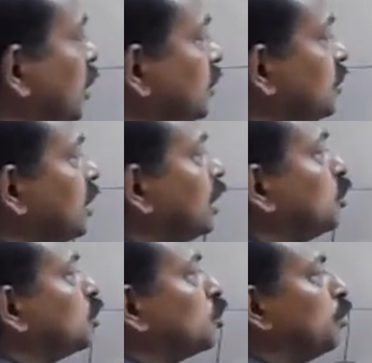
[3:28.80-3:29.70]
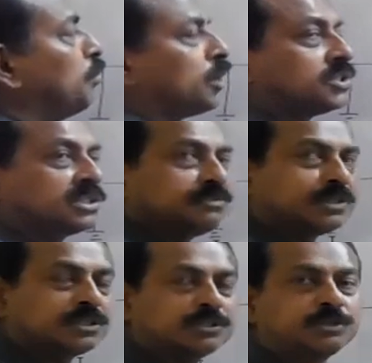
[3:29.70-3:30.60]
potential due to positive
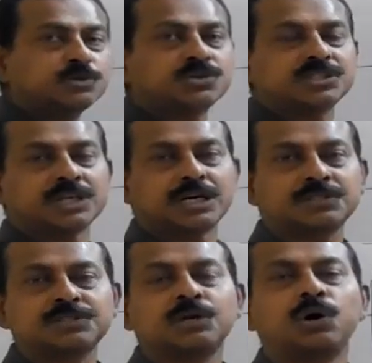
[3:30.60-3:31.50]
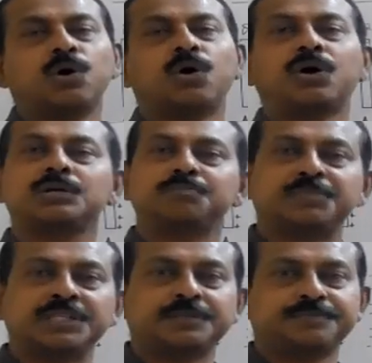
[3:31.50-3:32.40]
induced charge on
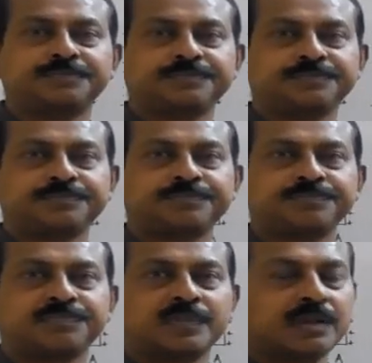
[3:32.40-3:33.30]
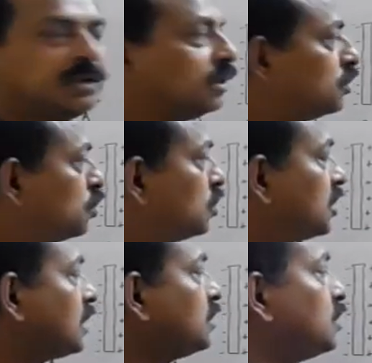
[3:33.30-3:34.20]
B. So
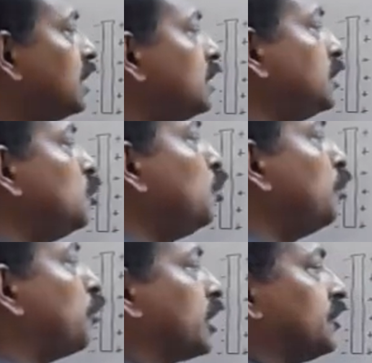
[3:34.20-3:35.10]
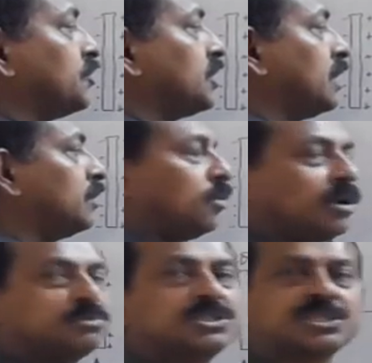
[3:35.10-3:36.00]
this is the new potential
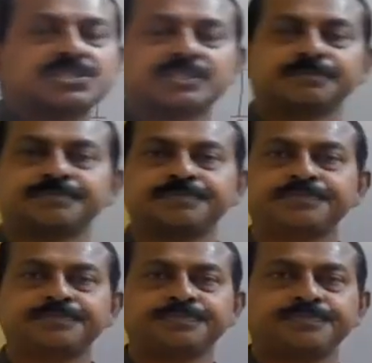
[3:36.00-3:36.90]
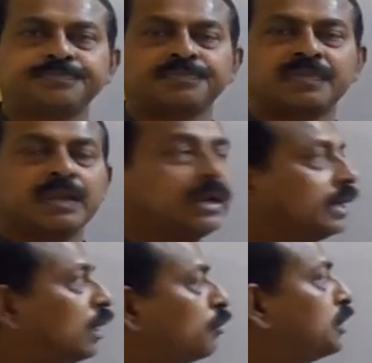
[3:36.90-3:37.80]
of the system.
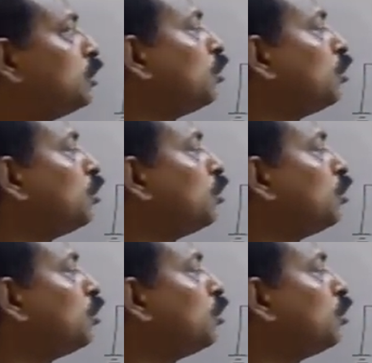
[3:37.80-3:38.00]
Now we